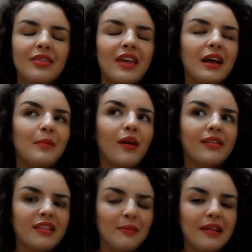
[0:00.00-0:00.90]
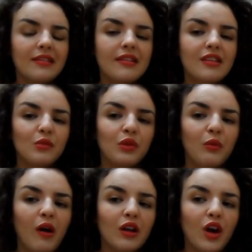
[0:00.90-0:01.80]
I think Marks and Spencer did one
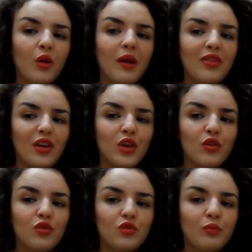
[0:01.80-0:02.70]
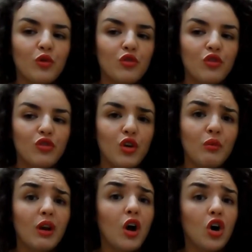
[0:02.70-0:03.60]
a while ago where they used models
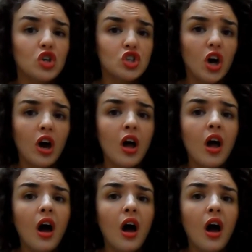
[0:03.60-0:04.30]
who were larger.